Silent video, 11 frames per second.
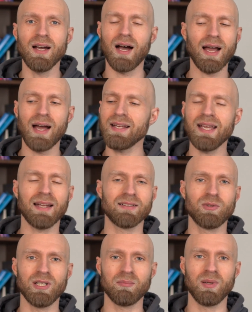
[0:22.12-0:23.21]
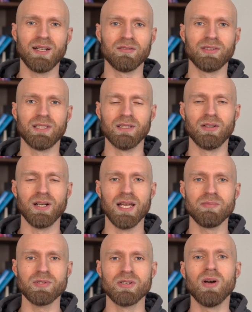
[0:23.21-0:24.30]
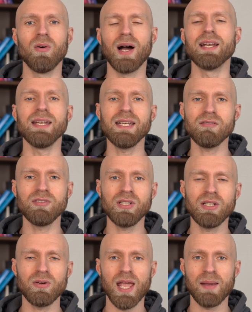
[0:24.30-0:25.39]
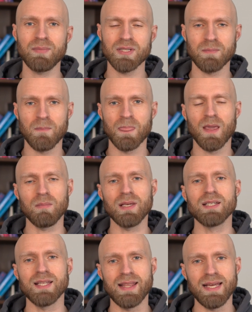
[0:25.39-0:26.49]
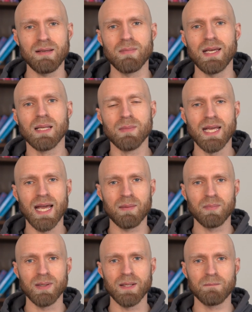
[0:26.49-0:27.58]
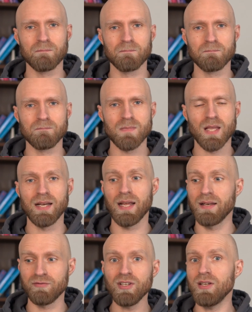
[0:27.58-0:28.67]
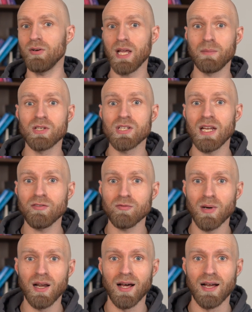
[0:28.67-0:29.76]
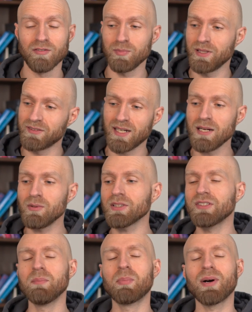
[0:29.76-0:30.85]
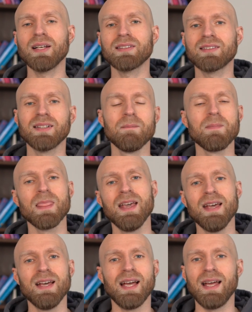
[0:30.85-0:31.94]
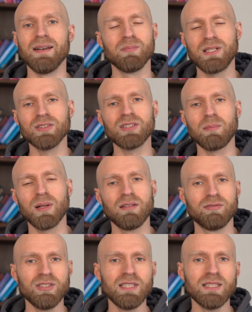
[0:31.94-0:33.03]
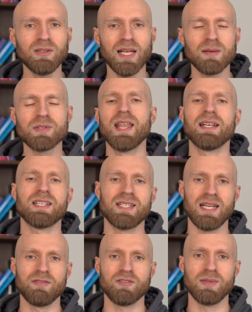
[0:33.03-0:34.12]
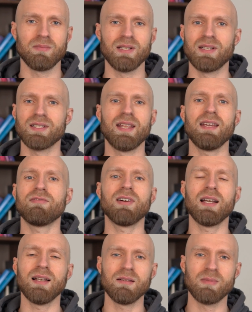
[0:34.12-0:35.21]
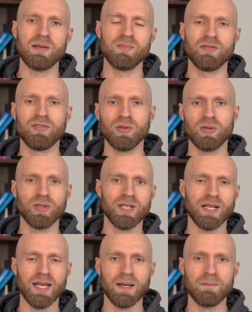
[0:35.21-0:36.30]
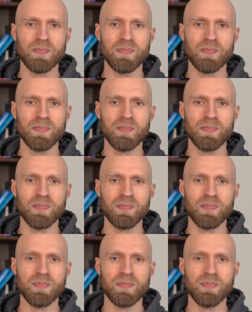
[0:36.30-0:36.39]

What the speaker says: I can't quit playing video games. No, I need video games because they make me happy. And video games saved my life because I was depressed, and because I played video games, that saved me because they finally made me feel good again.